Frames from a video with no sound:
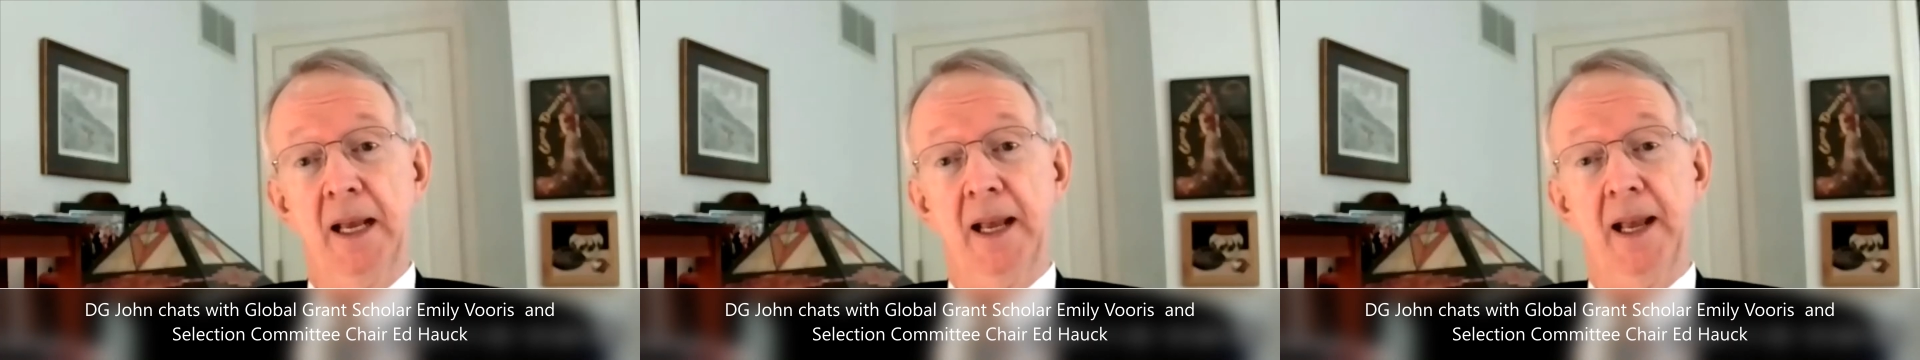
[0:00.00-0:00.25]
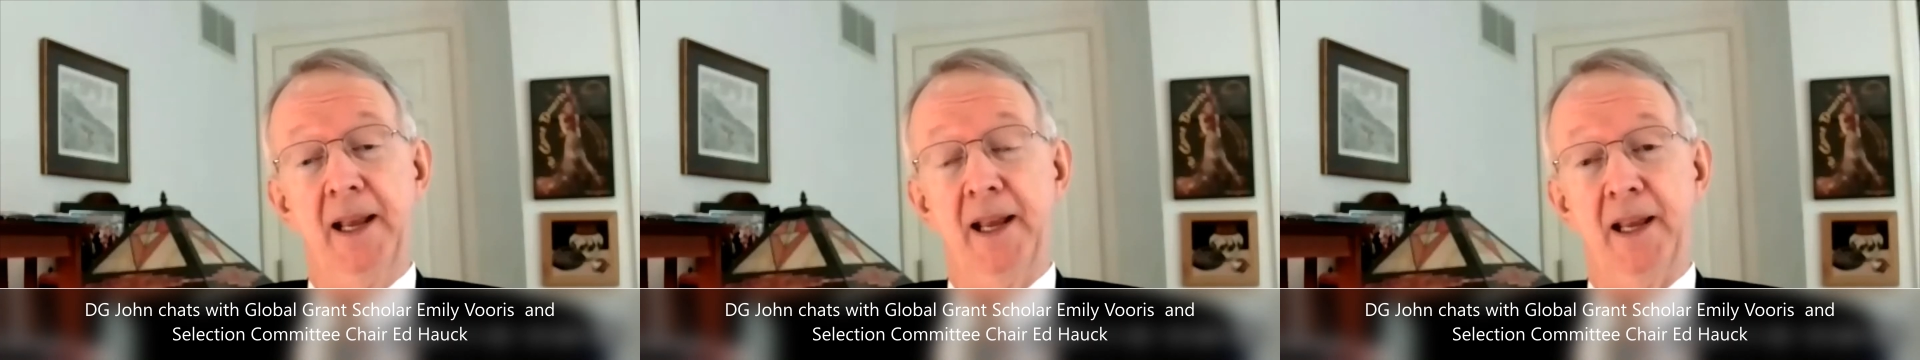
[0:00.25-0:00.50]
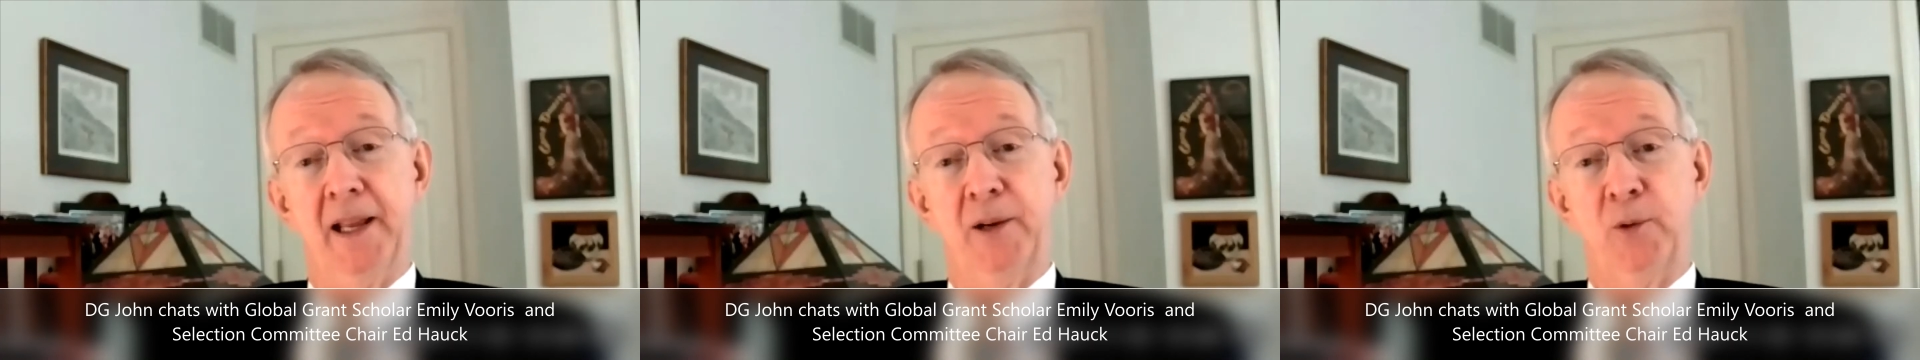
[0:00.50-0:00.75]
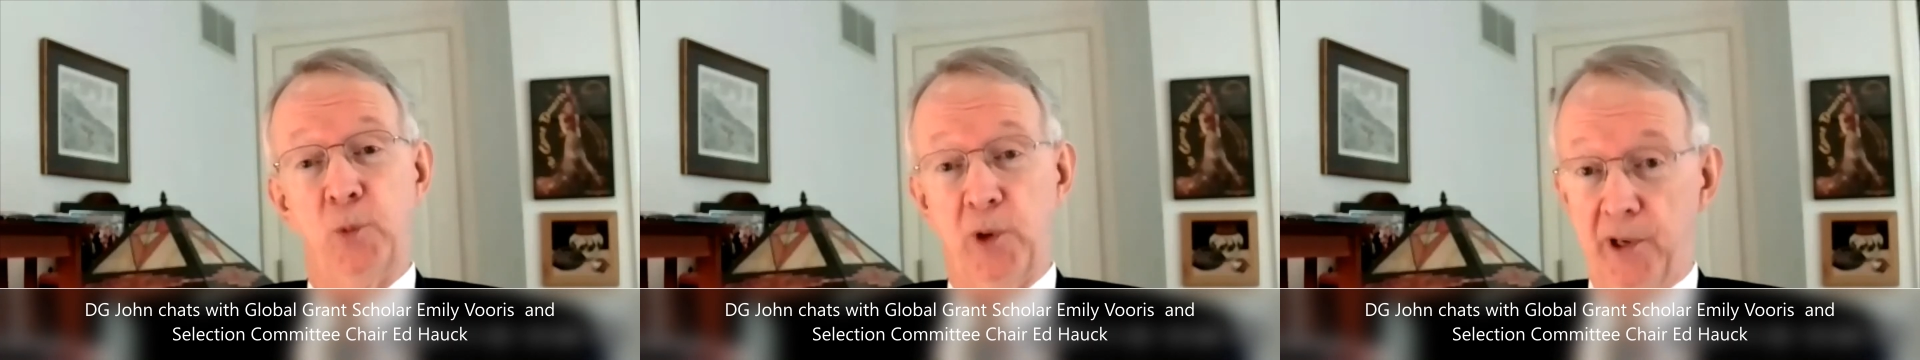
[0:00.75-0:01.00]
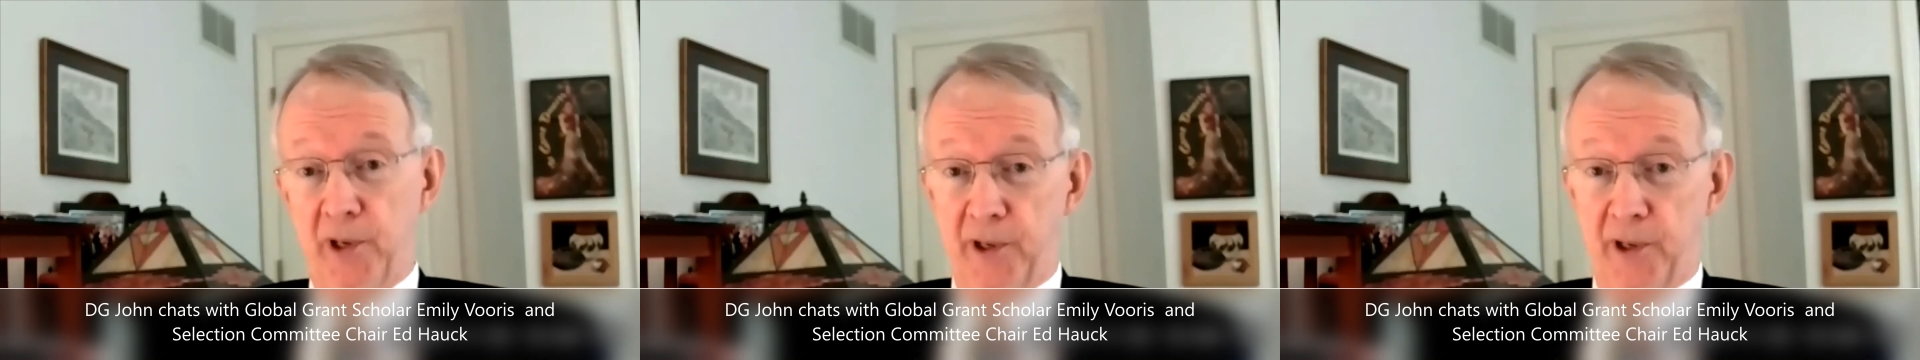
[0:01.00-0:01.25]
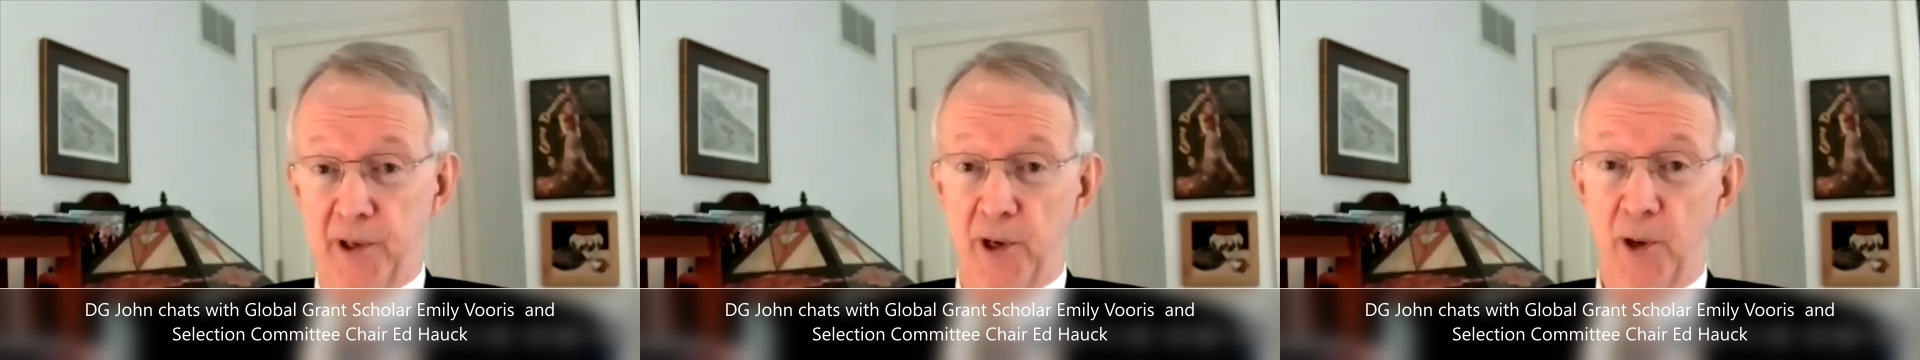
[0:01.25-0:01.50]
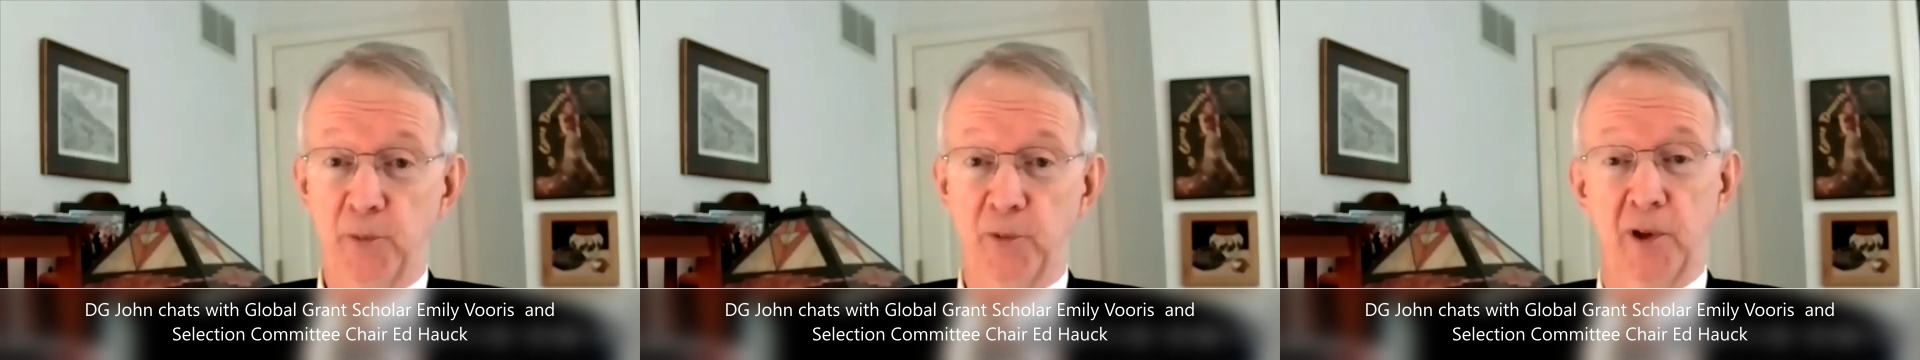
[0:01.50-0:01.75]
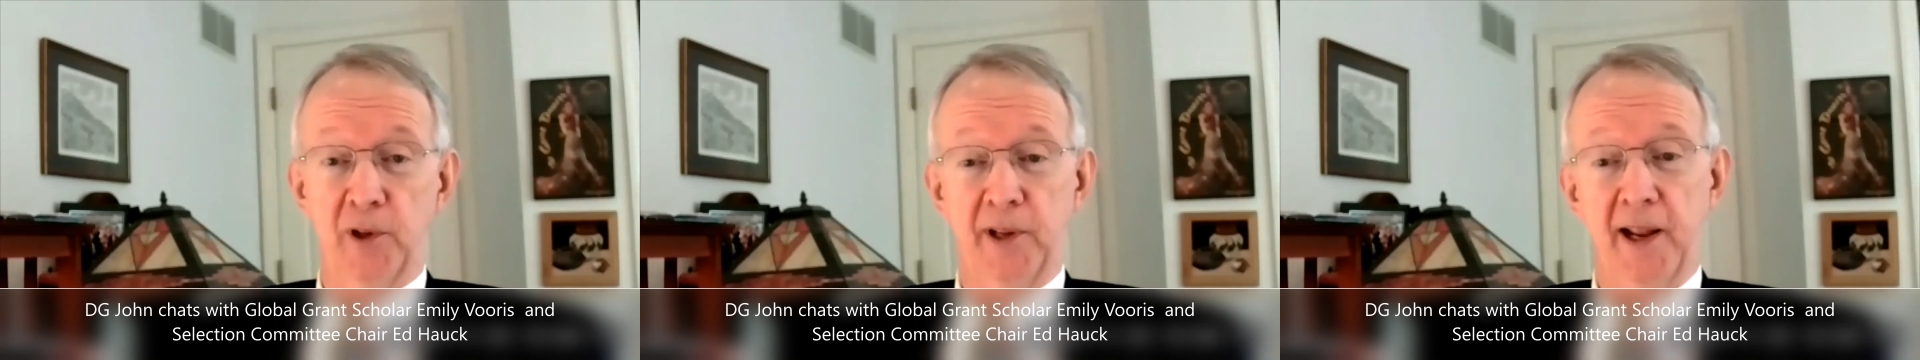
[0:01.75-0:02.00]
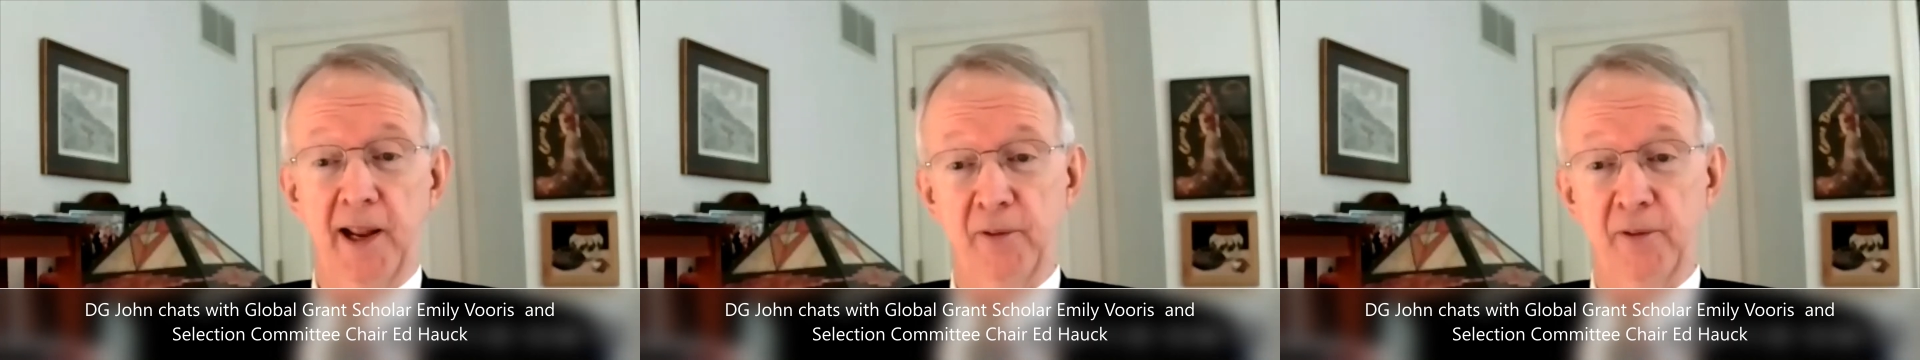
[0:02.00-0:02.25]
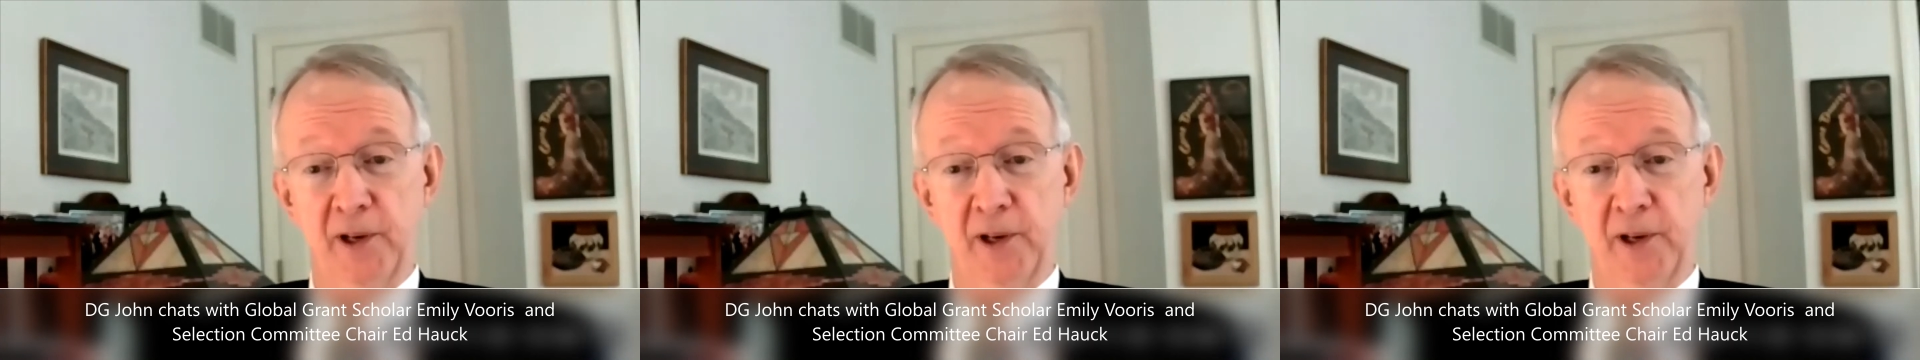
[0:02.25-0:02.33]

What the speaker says: And we're hopeful to have